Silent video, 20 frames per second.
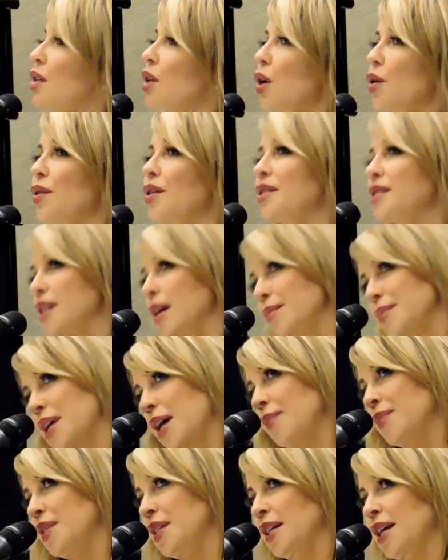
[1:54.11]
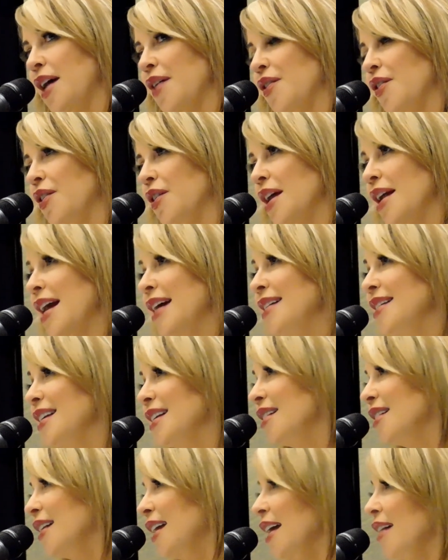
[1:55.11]
alone and sometimes together, and I
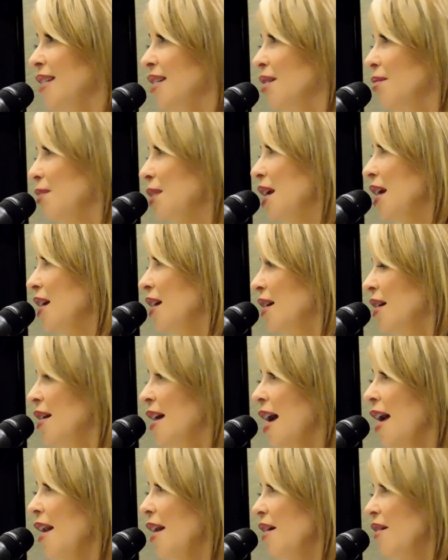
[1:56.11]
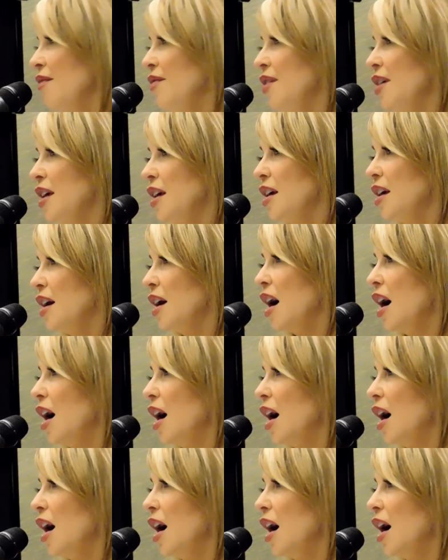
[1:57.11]
didn't get to meet any of the